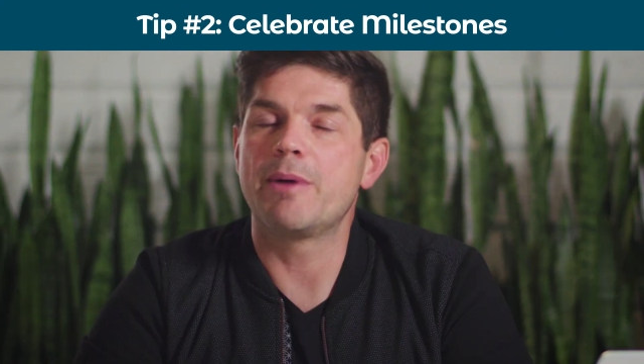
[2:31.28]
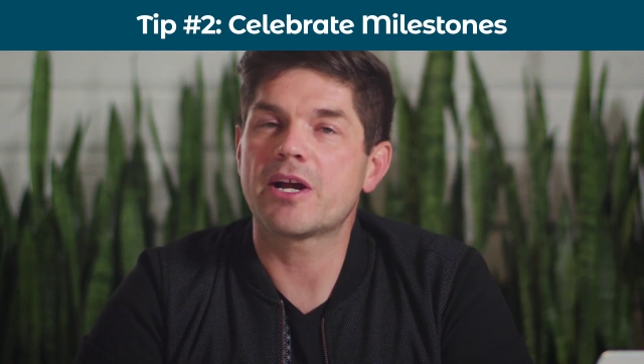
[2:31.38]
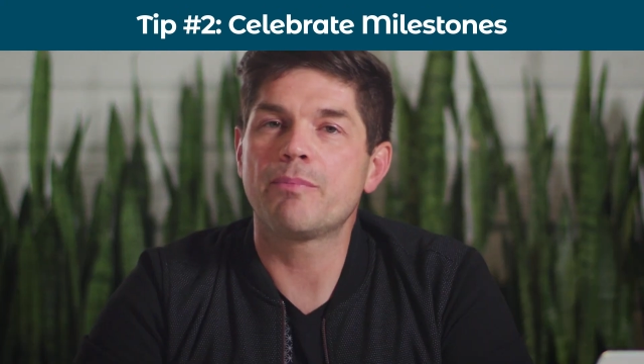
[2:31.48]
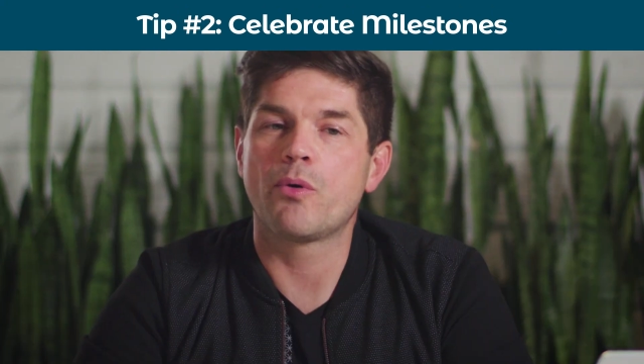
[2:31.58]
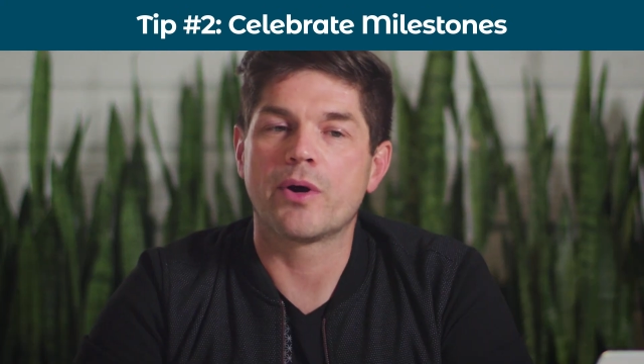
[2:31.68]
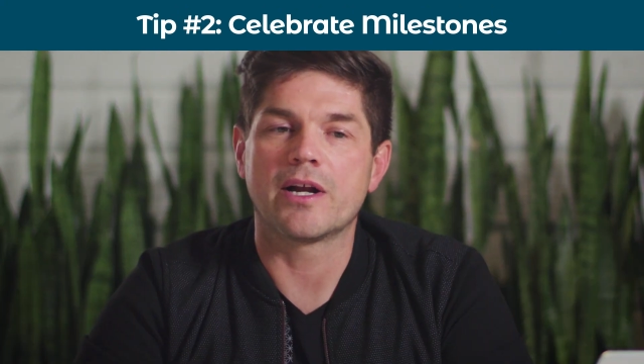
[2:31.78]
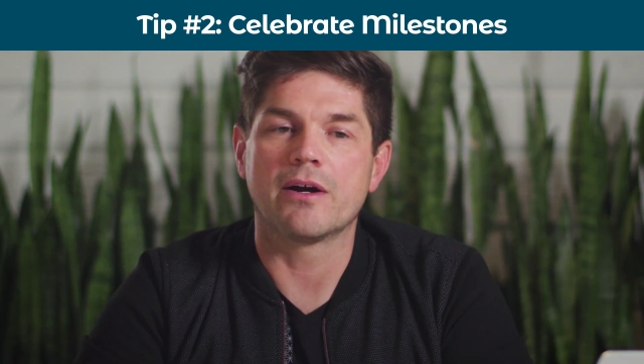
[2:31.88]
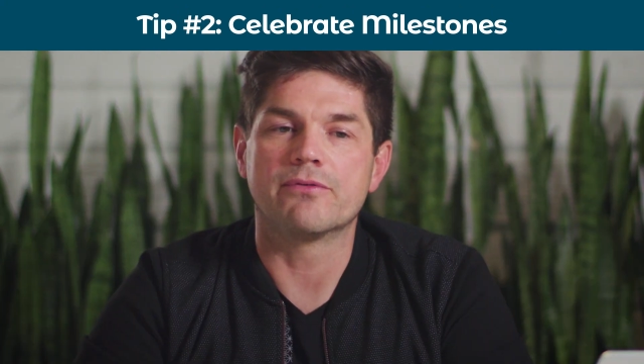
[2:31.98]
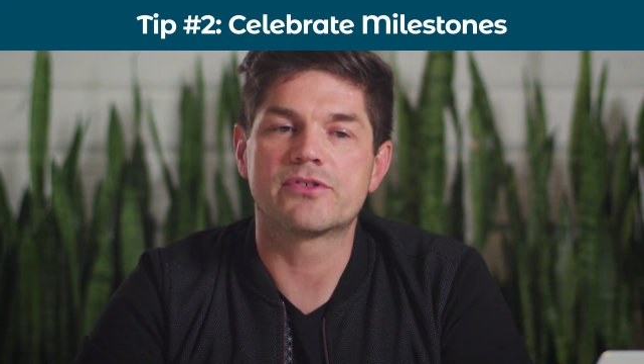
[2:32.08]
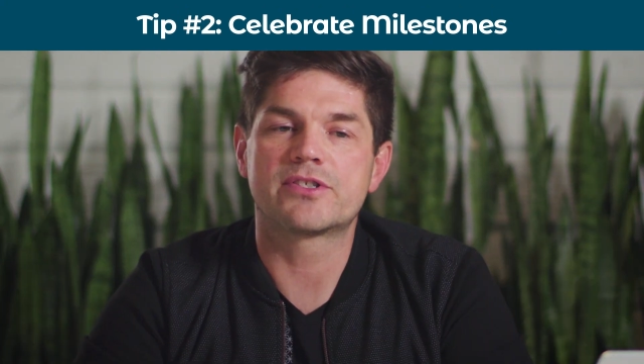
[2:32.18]
make a point
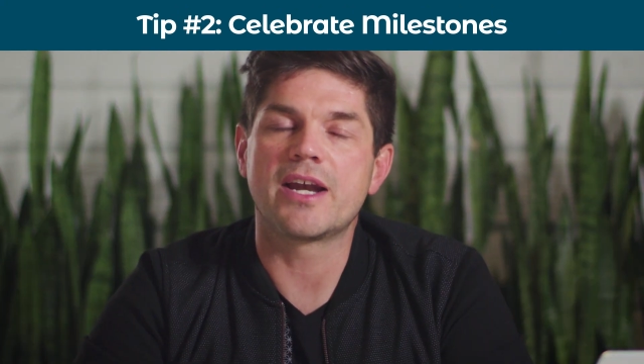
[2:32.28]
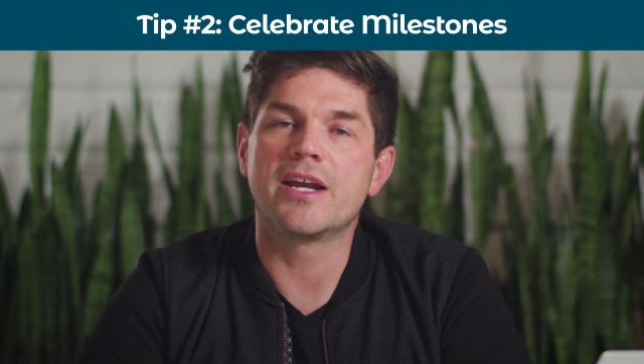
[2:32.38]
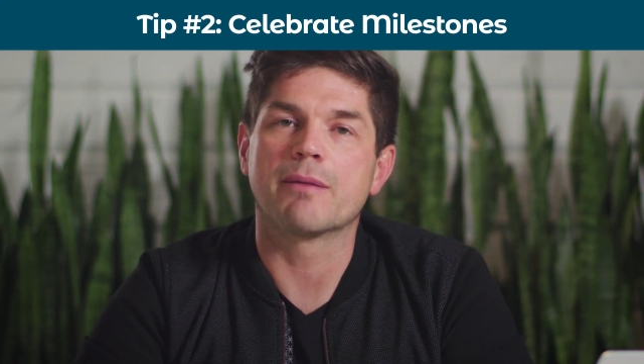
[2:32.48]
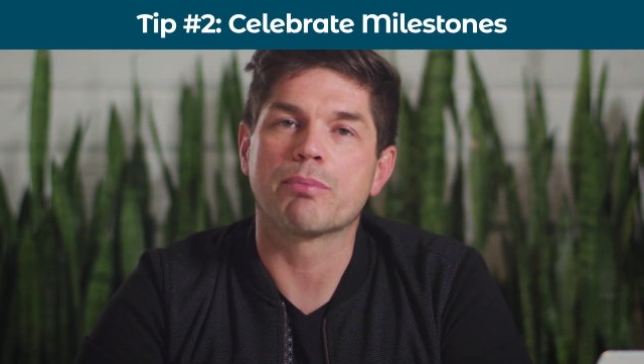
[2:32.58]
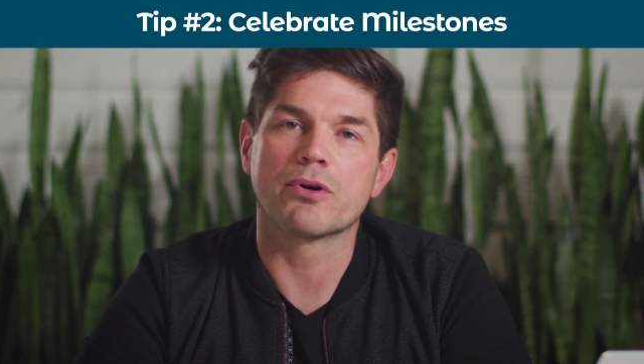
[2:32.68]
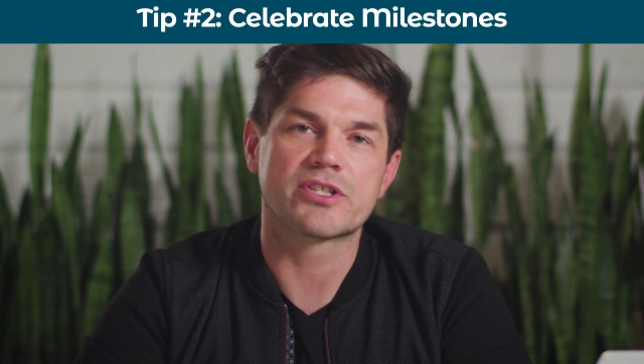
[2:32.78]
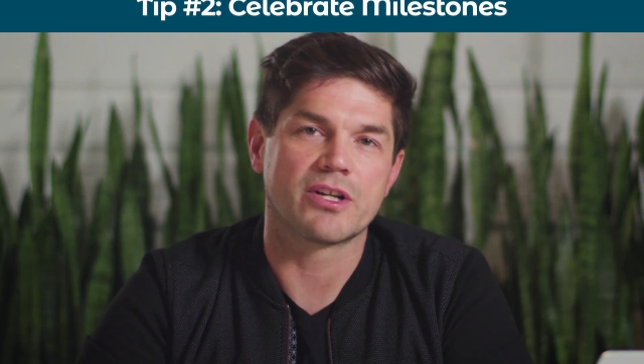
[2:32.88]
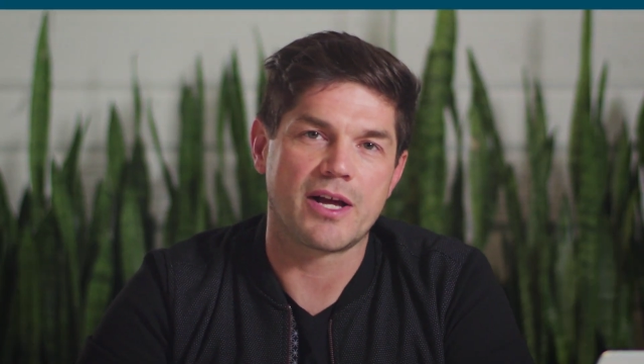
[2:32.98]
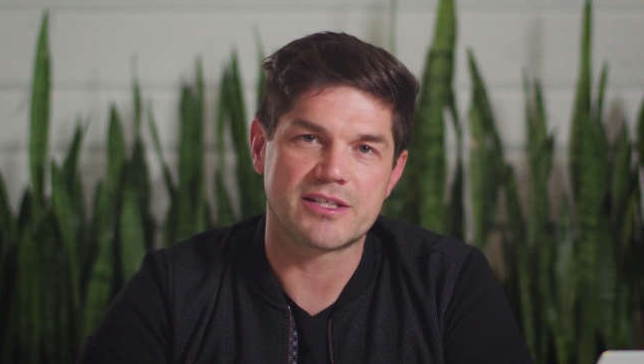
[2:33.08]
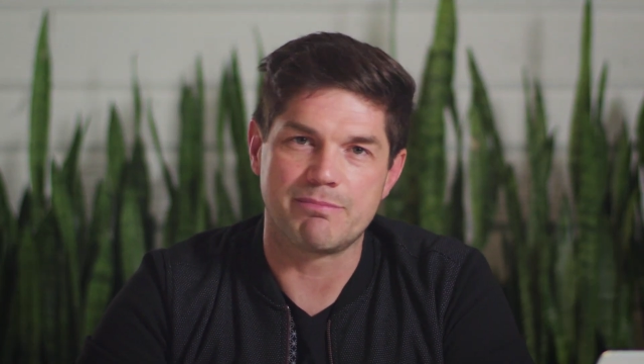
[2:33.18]
of sending a
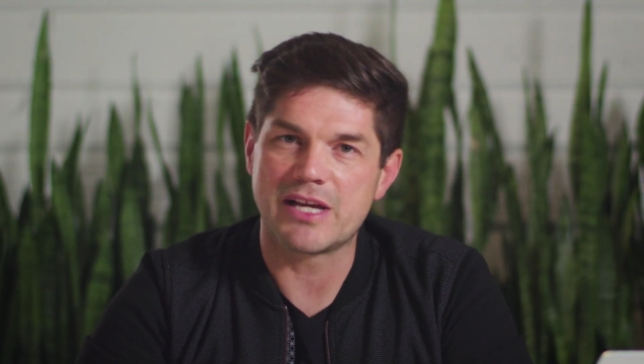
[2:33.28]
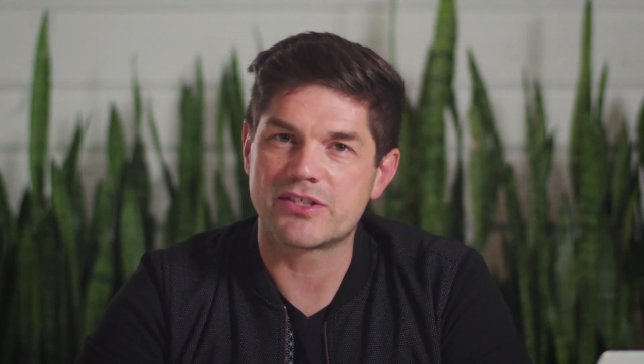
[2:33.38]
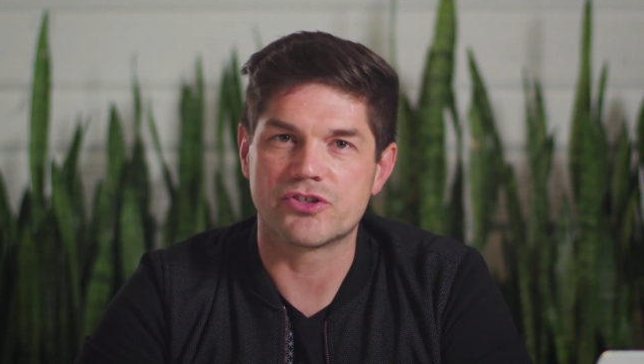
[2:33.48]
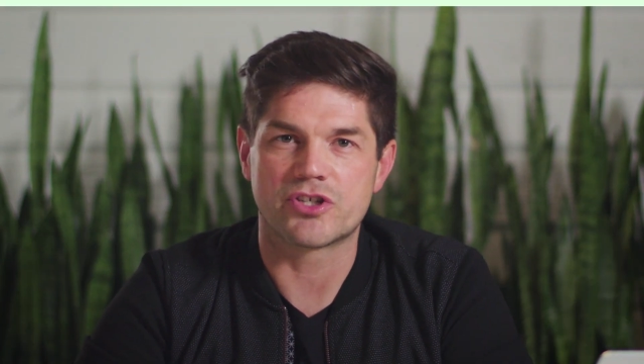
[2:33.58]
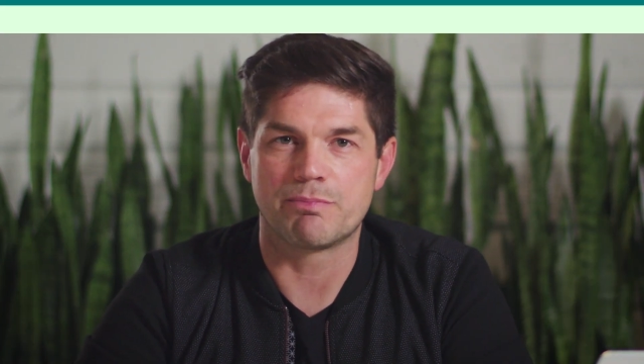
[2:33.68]
personalized message to